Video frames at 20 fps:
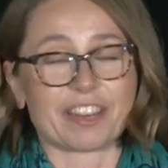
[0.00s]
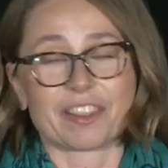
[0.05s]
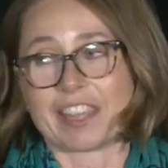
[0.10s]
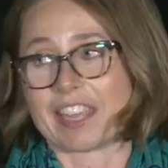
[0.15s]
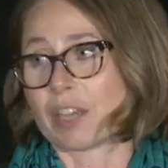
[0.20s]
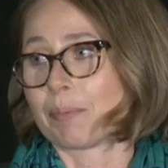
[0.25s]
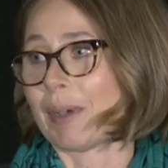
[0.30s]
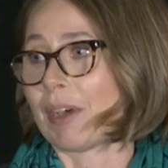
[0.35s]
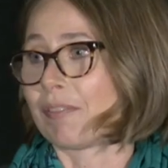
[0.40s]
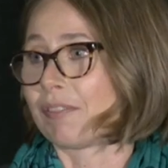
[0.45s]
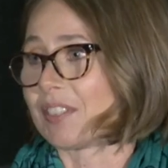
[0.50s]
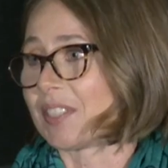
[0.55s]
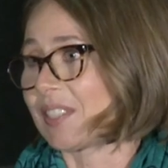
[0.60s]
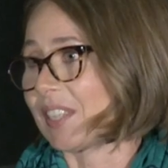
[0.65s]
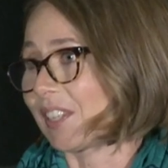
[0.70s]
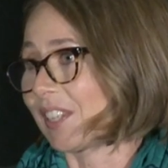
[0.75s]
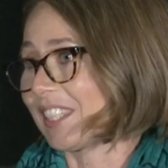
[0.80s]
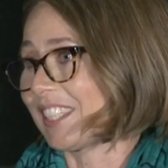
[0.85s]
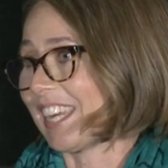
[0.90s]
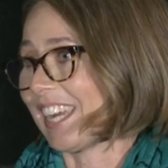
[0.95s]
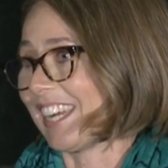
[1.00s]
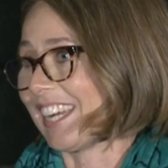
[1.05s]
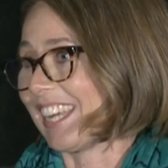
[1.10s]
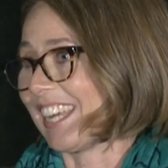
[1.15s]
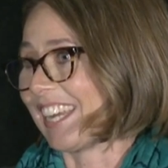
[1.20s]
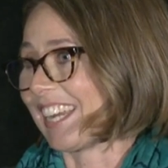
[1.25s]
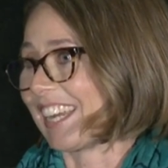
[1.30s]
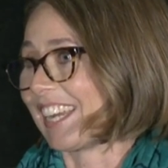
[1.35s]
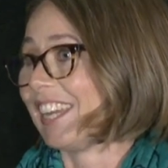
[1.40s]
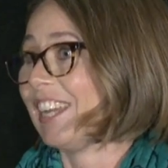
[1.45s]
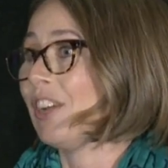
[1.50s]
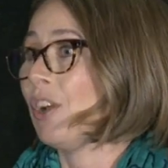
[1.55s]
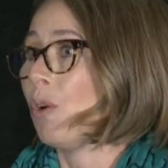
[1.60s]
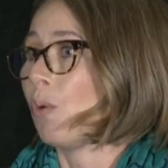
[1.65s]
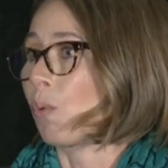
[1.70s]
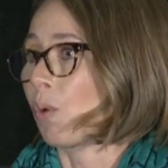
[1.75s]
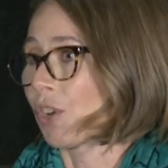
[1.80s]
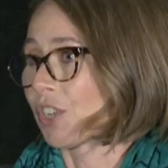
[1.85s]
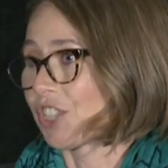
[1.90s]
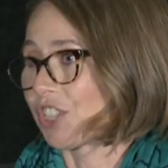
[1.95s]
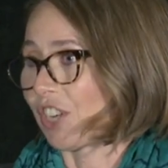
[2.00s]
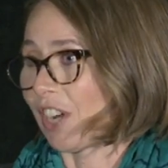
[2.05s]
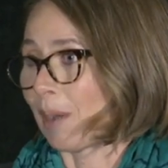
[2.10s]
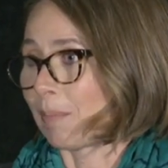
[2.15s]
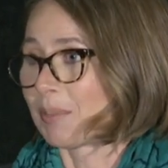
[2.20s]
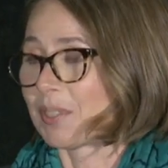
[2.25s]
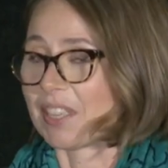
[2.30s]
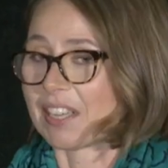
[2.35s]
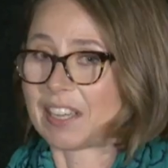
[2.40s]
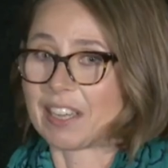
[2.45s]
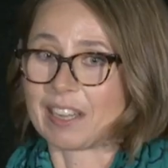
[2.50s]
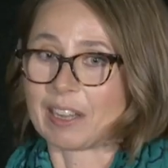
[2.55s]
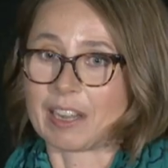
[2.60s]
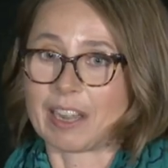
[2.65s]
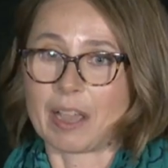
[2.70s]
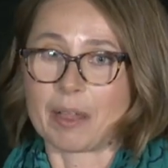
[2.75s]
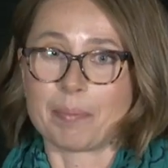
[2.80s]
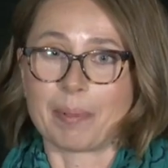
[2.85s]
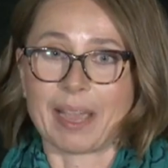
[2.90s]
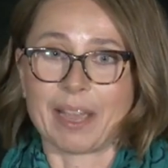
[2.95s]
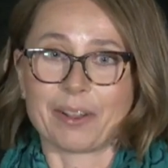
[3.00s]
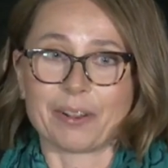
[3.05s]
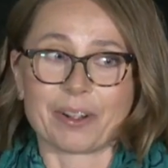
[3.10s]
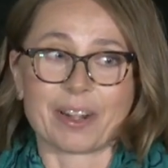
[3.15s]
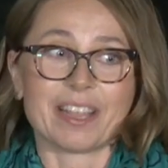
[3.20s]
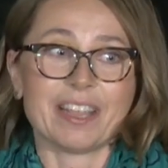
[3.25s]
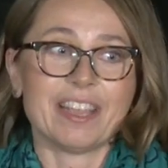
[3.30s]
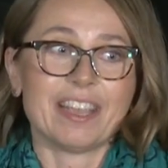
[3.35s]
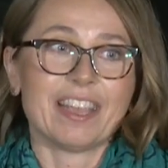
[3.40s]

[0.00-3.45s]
think about facilitating workshops, thinking about